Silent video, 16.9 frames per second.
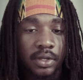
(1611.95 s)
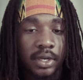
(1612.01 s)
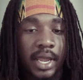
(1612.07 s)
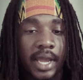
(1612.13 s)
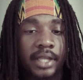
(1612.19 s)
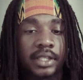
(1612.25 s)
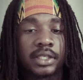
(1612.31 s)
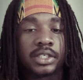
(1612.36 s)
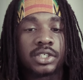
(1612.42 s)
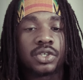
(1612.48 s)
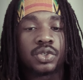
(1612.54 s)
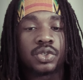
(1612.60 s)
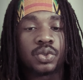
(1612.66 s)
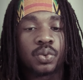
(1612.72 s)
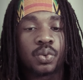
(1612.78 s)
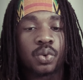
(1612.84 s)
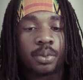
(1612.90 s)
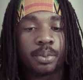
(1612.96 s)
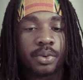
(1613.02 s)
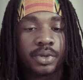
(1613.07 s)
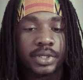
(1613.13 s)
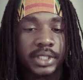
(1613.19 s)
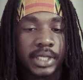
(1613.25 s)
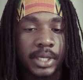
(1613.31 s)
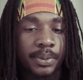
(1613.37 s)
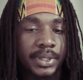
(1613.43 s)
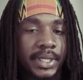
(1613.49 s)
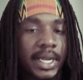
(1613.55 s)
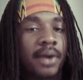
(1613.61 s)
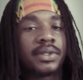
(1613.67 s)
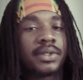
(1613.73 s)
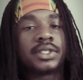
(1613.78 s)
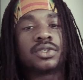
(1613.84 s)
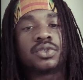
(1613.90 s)
like the children who were born, say, with
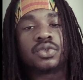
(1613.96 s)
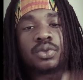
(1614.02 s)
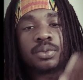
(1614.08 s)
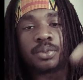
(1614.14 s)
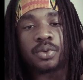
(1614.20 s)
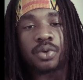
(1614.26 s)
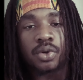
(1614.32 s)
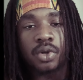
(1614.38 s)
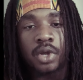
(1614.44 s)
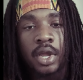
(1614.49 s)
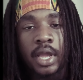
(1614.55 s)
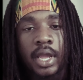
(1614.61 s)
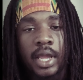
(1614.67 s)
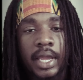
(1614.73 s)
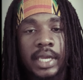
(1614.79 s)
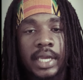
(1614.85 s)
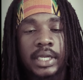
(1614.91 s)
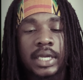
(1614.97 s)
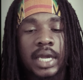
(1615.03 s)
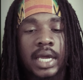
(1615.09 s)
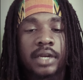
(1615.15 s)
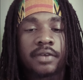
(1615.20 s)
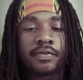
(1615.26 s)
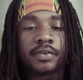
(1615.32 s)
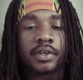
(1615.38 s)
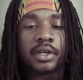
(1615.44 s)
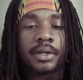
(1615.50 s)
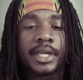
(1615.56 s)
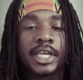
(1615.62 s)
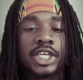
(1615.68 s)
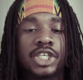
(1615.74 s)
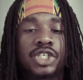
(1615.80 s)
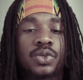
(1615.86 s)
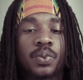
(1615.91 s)
Down syndrome or any kind of
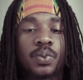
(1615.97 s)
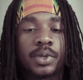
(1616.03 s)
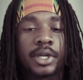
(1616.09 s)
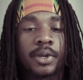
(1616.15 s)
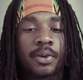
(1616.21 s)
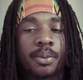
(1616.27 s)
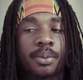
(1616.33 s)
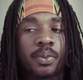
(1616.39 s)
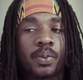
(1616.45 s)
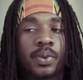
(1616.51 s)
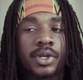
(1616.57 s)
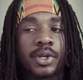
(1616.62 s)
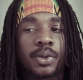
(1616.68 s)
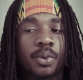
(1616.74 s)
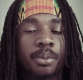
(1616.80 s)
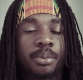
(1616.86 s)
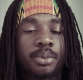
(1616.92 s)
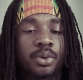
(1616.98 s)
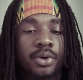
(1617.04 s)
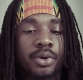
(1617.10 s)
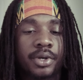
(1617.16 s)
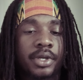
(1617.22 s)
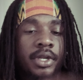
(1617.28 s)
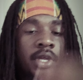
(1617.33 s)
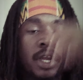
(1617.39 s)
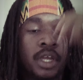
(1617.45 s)
issue when they were born.